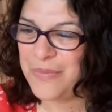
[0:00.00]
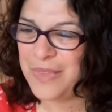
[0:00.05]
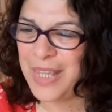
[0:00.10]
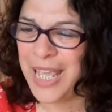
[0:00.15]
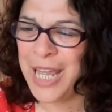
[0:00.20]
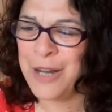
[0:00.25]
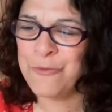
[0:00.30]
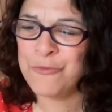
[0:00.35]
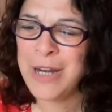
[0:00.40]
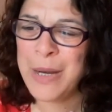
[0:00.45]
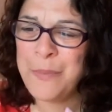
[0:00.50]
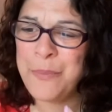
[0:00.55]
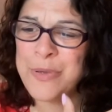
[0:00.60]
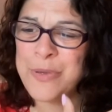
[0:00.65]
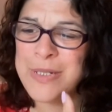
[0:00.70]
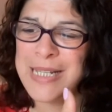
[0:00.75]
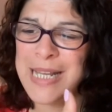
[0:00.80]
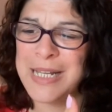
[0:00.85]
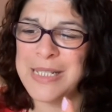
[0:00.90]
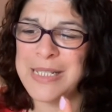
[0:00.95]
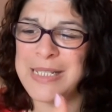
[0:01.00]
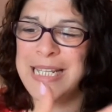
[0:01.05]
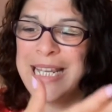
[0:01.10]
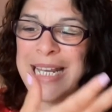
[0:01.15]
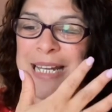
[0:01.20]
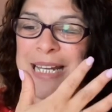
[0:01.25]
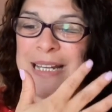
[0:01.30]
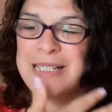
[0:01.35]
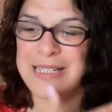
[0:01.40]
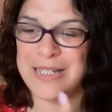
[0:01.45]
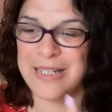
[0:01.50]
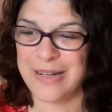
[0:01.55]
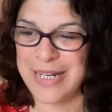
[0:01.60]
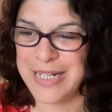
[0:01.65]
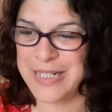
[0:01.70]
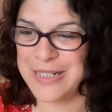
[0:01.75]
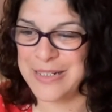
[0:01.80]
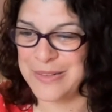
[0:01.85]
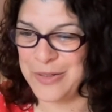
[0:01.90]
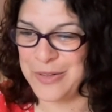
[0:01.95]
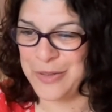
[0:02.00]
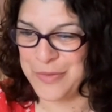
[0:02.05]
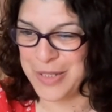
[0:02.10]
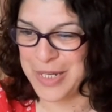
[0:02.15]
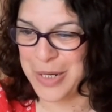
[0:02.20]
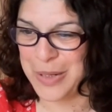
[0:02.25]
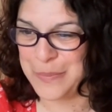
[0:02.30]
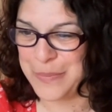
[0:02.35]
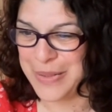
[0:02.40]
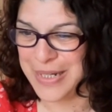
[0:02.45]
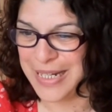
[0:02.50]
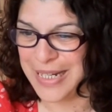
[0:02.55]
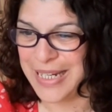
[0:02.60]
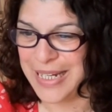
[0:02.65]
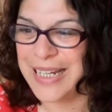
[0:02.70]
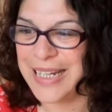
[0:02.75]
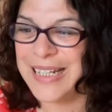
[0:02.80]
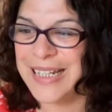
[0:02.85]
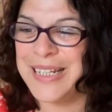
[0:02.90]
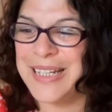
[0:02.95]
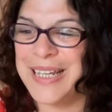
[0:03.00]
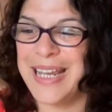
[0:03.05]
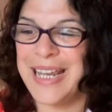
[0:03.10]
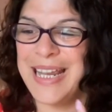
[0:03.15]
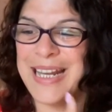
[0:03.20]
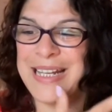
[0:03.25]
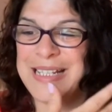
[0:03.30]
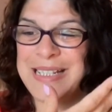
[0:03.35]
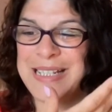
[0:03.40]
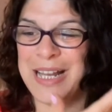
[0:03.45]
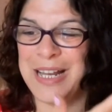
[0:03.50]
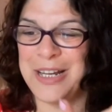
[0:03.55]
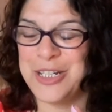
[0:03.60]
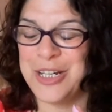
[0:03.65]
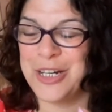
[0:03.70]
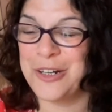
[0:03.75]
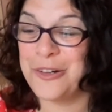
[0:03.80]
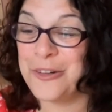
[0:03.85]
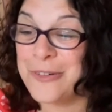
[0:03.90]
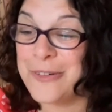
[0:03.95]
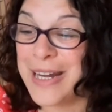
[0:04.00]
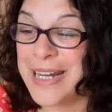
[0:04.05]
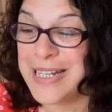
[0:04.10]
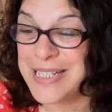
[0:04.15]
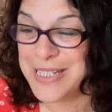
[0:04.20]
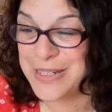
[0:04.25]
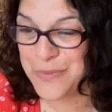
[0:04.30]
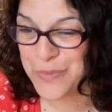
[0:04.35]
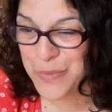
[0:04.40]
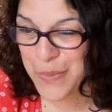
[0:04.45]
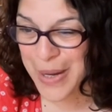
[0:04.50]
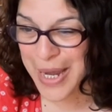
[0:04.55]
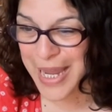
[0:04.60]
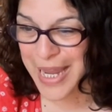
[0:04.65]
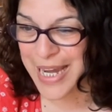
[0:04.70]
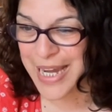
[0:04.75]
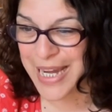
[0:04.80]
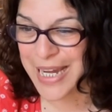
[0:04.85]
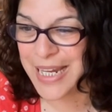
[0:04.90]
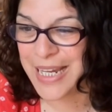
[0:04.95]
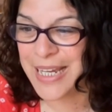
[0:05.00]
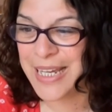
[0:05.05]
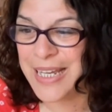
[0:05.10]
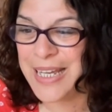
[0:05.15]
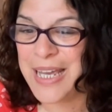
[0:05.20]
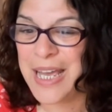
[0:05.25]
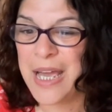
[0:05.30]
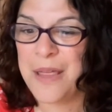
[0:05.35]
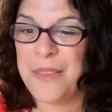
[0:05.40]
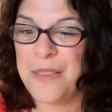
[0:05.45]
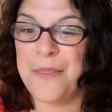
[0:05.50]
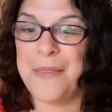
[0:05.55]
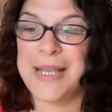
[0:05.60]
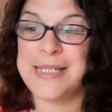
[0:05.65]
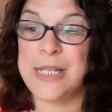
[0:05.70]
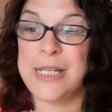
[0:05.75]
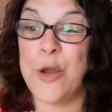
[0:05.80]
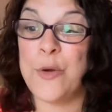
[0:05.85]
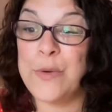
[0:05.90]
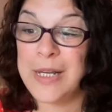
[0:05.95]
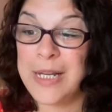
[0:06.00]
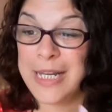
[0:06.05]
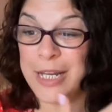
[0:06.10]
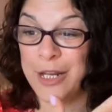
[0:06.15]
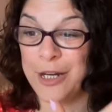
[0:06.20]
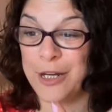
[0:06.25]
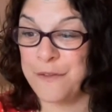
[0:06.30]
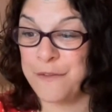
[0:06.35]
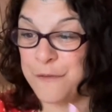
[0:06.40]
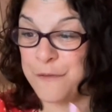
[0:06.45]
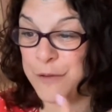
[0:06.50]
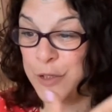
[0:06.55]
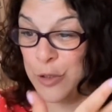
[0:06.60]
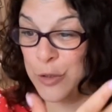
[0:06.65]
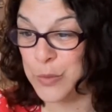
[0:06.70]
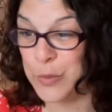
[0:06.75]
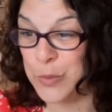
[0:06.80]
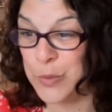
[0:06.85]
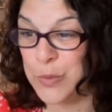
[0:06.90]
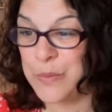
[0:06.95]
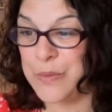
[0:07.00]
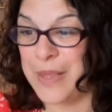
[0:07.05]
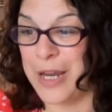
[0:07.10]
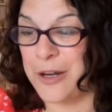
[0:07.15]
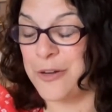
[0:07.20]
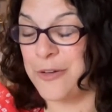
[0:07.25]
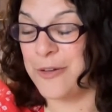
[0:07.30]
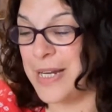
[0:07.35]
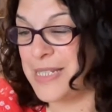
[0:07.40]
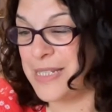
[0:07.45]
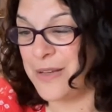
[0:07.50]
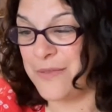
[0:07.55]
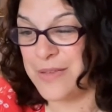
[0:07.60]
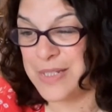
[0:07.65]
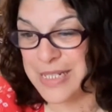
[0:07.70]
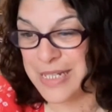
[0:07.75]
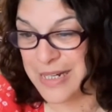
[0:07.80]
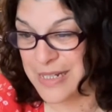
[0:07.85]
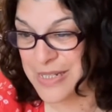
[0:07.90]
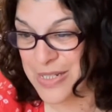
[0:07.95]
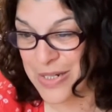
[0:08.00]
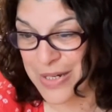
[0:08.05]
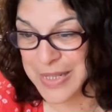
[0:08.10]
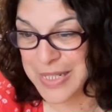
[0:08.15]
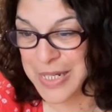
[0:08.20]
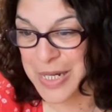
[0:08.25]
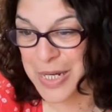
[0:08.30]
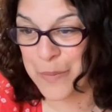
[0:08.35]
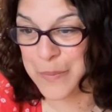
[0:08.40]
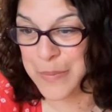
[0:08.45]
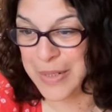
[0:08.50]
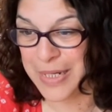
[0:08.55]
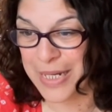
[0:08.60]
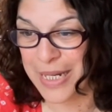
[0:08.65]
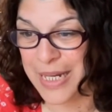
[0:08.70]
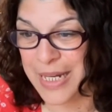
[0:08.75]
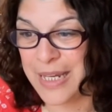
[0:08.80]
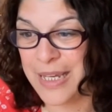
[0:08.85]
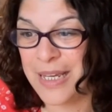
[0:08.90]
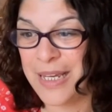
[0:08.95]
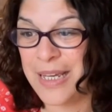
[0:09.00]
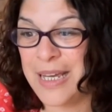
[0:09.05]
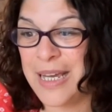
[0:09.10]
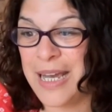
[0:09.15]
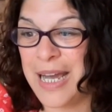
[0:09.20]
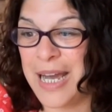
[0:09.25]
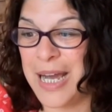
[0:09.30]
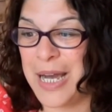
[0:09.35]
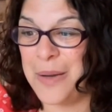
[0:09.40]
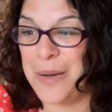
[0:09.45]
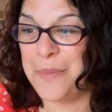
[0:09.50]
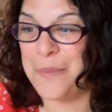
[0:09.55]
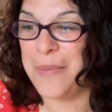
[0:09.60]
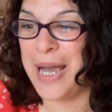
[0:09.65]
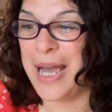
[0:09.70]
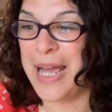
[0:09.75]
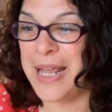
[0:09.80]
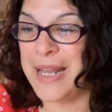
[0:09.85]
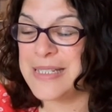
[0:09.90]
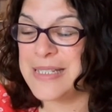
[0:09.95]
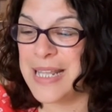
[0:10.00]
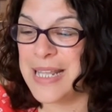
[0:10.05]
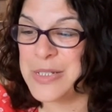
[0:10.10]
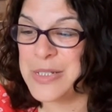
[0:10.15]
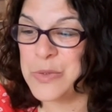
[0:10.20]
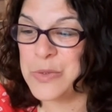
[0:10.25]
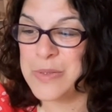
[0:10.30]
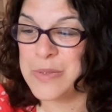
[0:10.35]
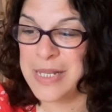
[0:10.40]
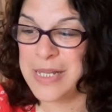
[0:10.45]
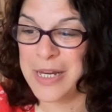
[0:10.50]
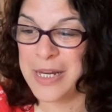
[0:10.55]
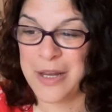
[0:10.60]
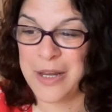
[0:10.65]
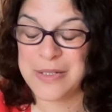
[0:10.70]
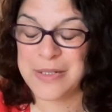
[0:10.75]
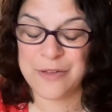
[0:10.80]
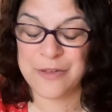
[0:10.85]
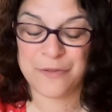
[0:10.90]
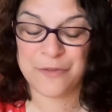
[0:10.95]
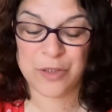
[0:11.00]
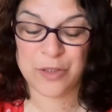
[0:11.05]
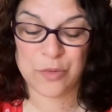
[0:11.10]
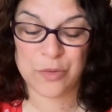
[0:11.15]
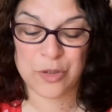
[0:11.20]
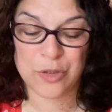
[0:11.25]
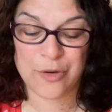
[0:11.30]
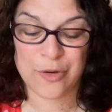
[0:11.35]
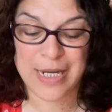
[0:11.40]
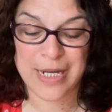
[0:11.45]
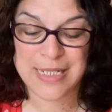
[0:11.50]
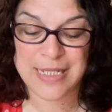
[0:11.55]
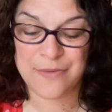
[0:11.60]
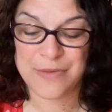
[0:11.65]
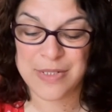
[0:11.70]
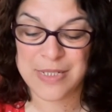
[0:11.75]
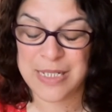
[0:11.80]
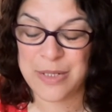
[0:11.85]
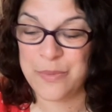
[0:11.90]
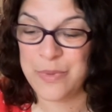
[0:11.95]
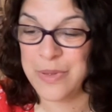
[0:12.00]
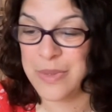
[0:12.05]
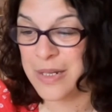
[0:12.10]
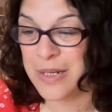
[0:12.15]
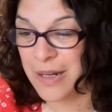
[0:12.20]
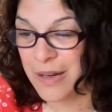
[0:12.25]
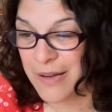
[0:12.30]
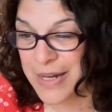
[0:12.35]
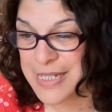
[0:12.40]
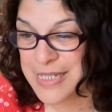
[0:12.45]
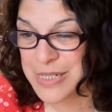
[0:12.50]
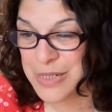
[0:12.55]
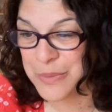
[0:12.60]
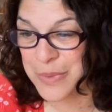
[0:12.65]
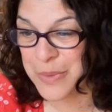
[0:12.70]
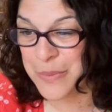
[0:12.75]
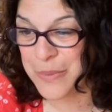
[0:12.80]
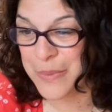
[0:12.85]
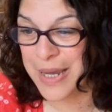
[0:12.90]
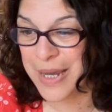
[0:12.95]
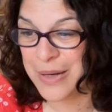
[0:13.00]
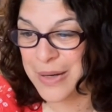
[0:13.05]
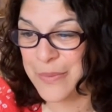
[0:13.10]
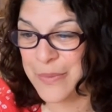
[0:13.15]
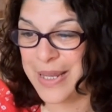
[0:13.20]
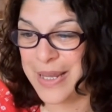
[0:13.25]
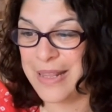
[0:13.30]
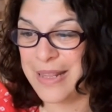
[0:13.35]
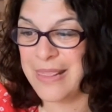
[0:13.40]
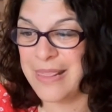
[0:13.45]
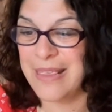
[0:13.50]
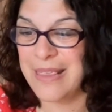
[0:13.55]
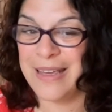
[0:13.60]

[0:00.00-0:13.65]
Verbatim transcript: and represents the inside of the company in such a creative way, then that's only going to fuel that creativity inside the company. Mm. And that's also going to fuel the creativity with the clients that we work with,